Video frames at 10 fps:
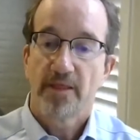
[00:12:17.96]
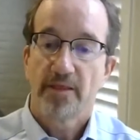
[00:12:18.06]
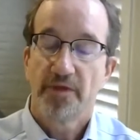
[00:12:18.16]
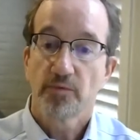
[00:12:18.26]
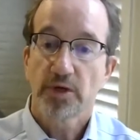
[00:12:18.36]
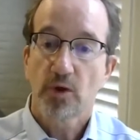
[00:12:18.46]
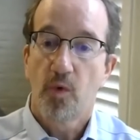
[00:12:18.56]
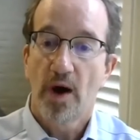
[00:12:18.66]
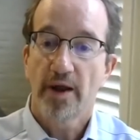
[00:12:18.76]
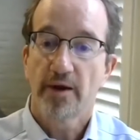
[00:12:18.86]
They're
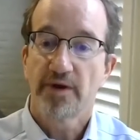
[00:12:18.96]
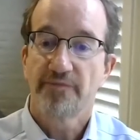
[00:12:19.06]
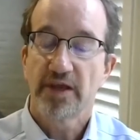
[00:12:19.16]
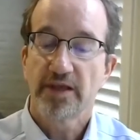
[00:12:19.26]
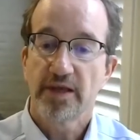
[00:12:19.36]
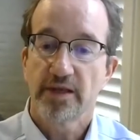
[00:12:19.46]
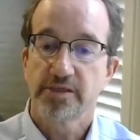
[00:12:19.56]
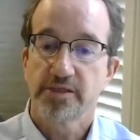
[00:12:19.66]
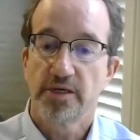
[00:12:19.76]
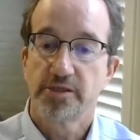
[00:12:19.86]
required, if they get a
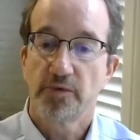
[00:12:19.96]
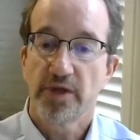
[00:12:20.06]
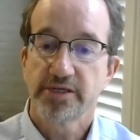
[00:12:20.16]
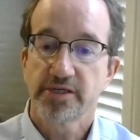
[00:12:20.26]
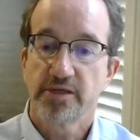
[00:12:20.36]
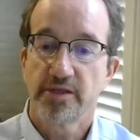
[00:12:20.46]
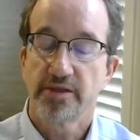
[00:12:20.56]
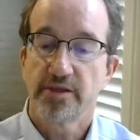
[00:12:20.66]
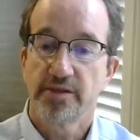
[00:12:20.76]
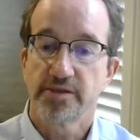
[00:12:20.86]

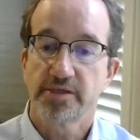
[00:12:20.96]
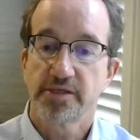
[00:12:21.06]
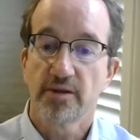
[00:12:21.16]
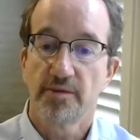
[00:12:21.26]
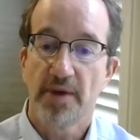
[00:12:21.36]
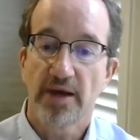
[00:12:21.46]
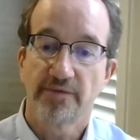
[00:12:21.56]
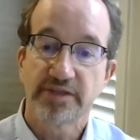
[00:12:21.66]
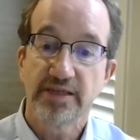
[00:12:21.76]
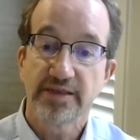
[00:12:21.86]
donation in the single amount
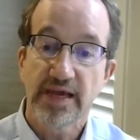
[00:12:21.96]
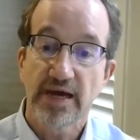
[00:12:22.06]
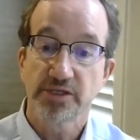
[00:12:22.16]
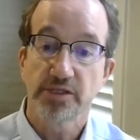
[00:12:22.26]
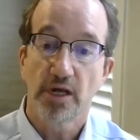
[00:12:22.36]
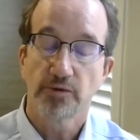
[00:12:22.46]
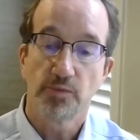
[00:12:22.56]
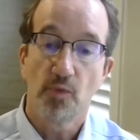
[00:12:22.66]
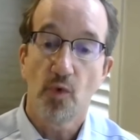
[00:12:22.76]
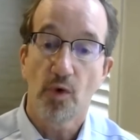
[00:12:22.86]
of $10,000 or
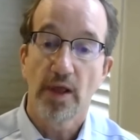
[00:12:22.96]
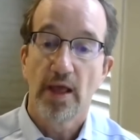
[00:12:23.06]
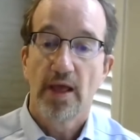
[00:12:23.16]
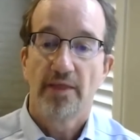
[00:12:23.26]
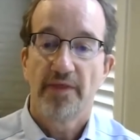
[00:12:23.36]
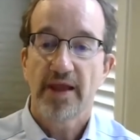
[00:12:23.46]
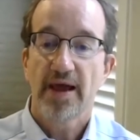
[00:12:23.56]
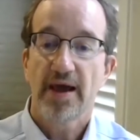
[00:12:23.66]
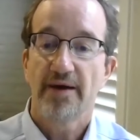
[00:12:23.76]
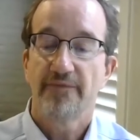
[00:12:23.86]
more, they
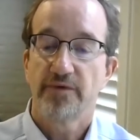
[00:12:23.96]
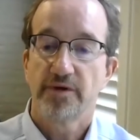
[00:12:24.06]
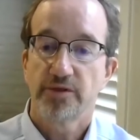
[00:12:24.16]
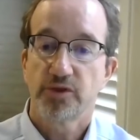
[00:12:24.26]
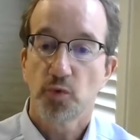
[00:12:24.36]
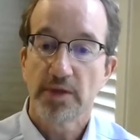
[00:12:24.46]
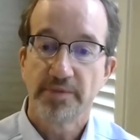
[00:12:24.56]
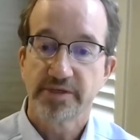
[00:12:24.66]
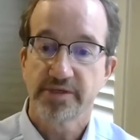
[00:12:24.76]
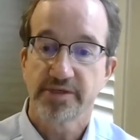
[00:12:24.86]
have 3
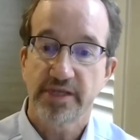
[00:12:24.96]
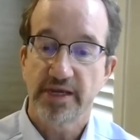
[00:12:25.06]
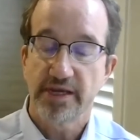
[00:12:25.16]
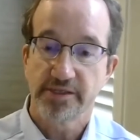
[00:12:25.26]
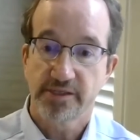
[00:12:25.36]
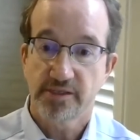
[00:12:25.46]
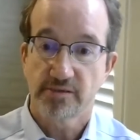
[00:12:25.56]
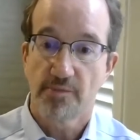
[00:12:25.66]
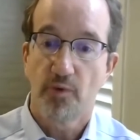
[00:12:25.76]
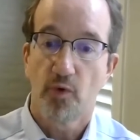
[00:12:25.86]
business days to
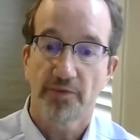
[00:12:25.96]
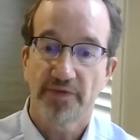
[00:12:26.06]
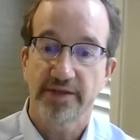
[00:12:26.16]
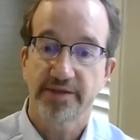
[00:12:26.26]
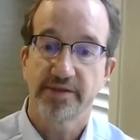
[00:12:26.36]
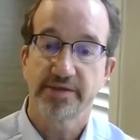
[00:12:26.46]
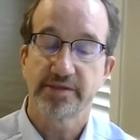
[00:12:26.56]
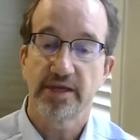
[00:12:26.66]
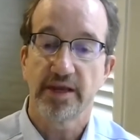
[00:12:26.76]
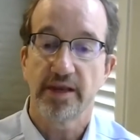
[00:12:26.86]
report that to the
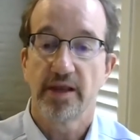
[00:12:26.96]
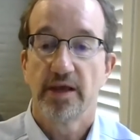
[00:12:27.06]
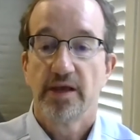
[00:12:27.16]
state.